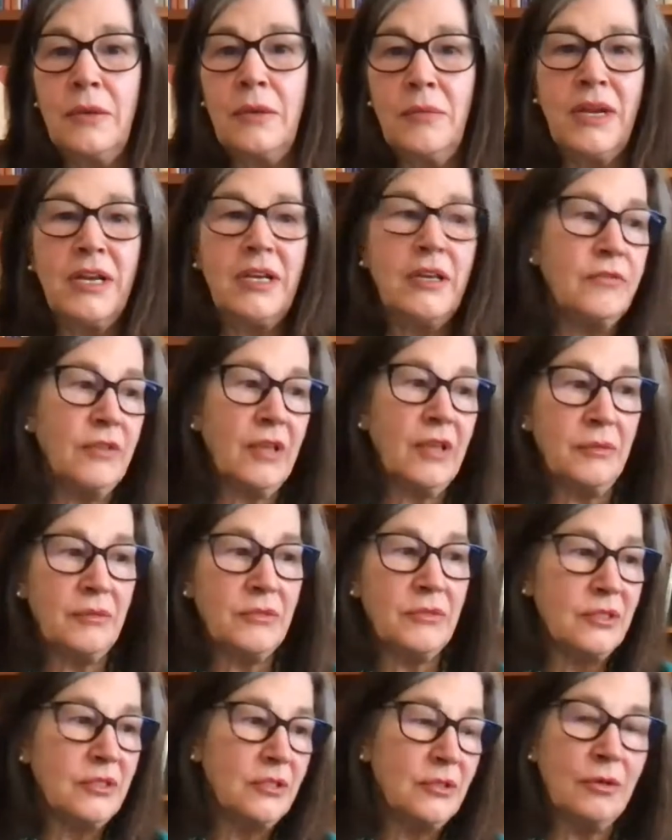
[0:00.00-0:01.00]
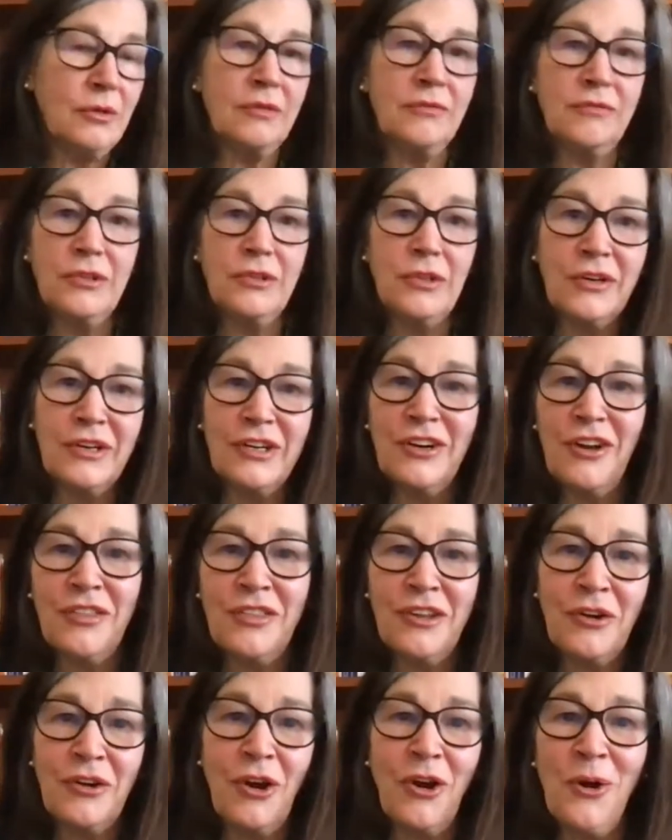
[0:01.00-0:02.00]
And many of them just sort of learn it on
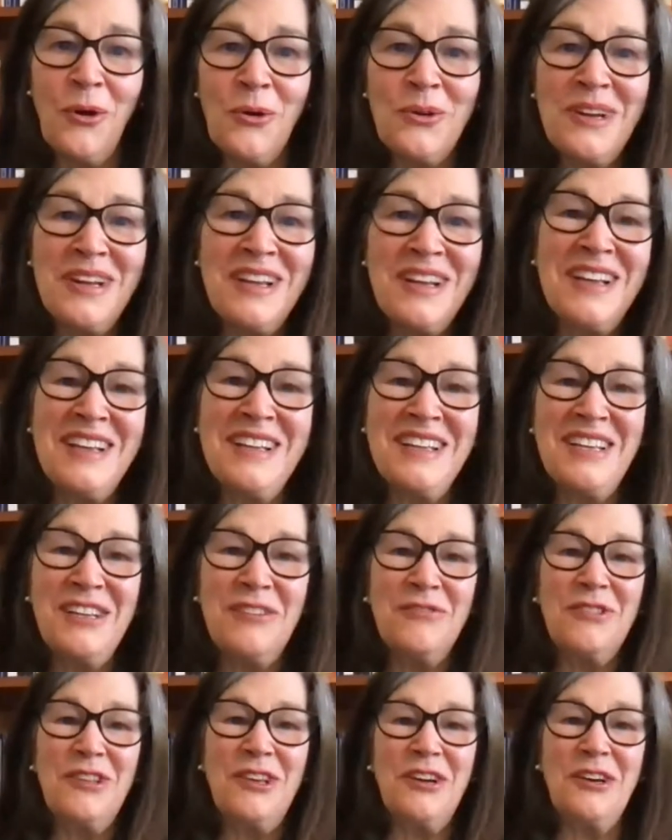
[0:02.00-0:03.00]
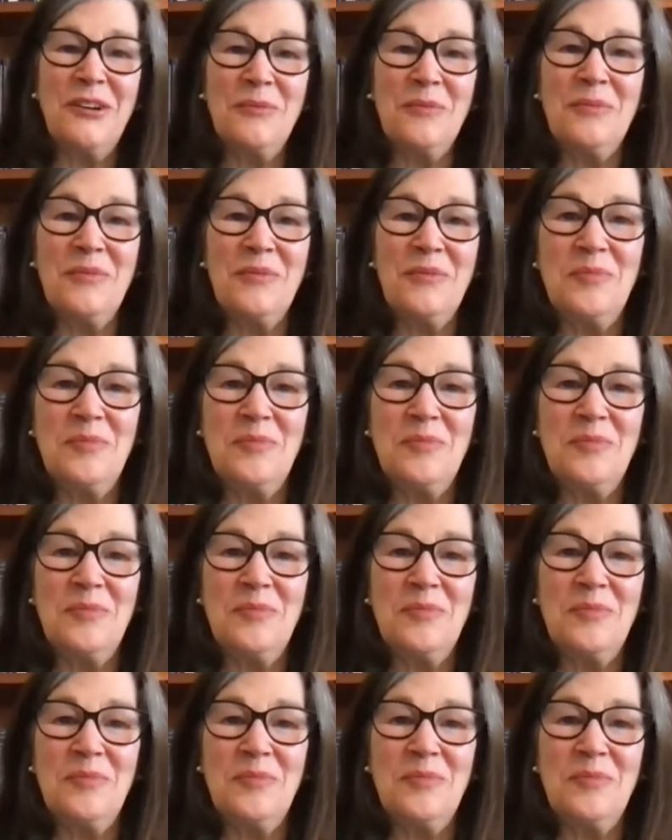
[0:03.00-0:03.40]
their own if they're